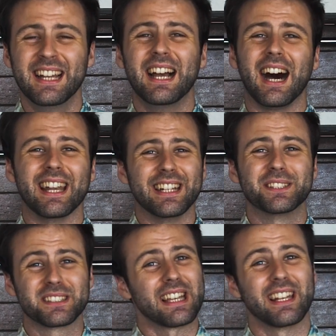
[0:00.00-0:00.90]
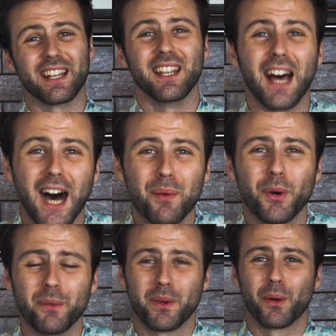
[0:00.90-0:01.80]
I need to set an alarm
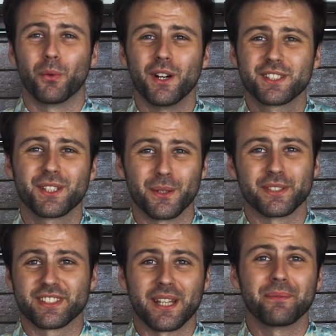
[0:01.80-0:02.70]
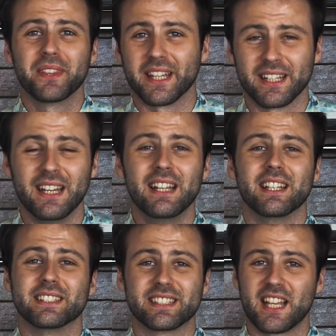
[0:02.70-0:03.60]
on my watch or something
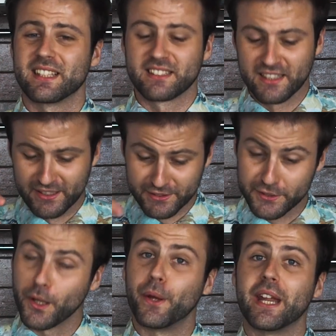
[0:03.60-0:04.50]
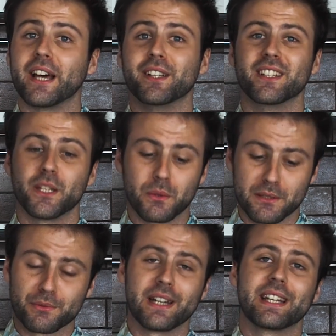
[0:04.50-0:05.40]
that says, slow down. You are
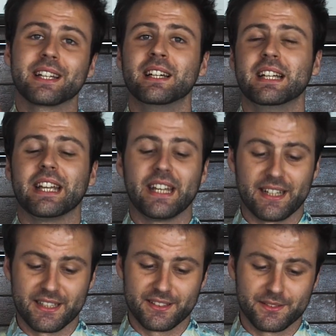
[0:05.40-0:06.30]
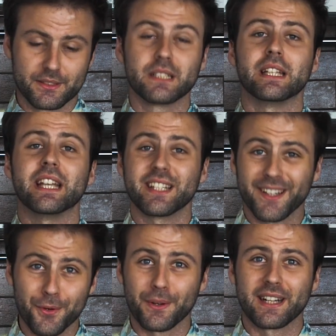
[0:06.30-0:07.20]
running in an
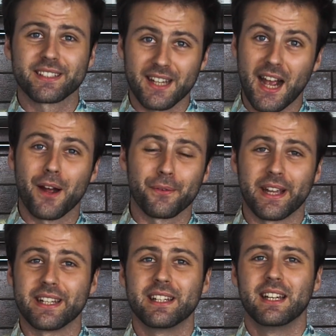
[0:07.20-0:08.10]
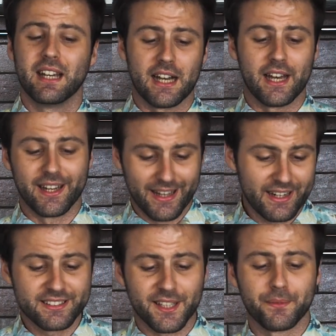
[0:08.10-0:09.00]
incorrect heart rate, and that
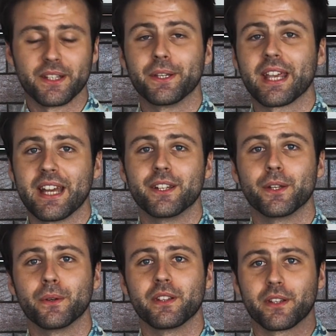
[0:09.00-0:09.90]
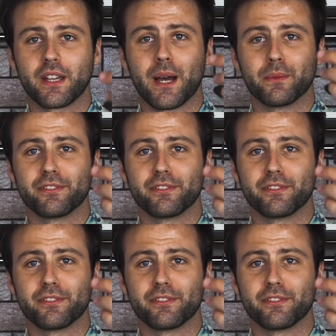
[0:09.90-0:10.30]
is something you can do on the Garmin